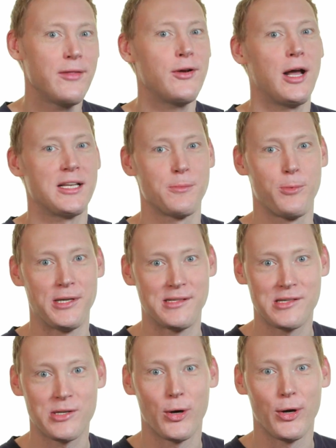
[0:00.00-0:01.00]
They're an awesome
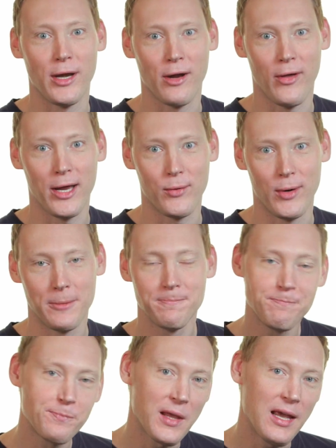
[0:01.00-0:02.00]
place to start an airline career.
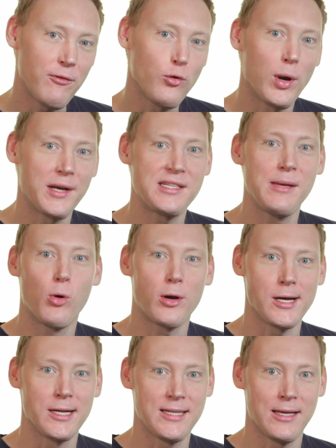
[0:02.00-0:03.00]
If you wanna see
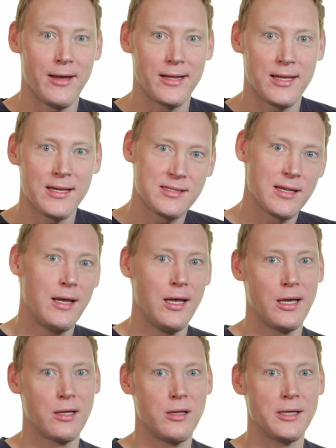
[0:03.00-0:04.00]
more content like this,
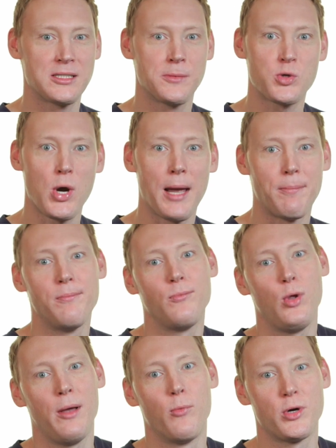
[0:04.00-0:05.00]
click subscribe.
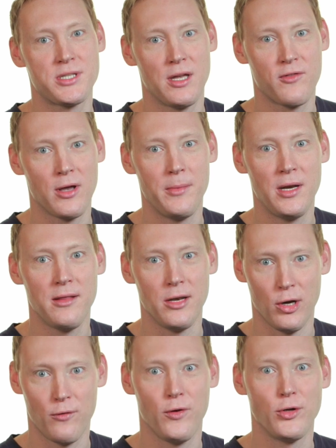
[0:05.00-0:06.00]
We'll have more stuff coming in the
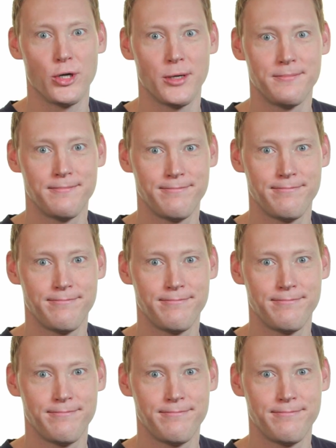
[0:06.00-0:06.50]
near future.